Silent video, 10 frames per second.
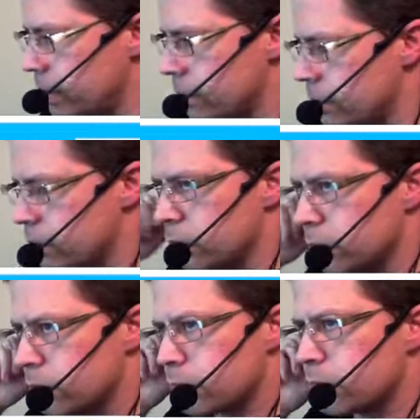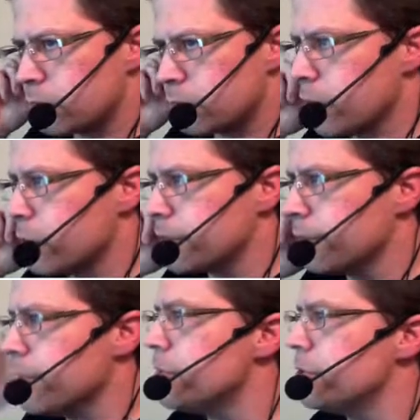Like, you tell it what
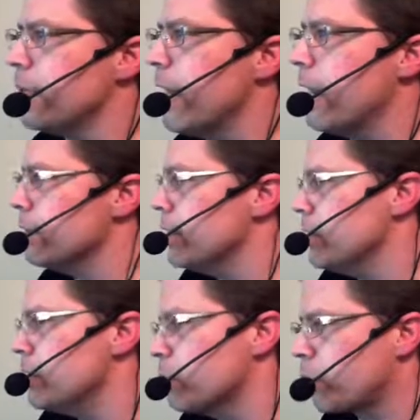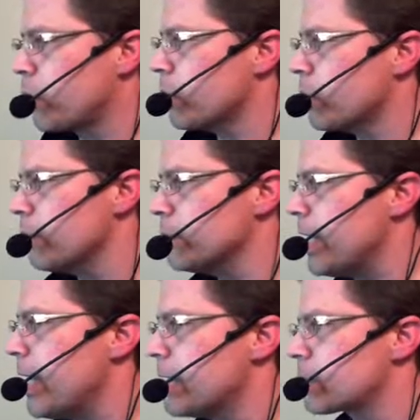devices you have, and then you can program
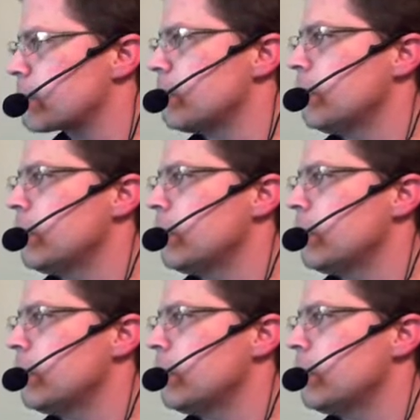tasks.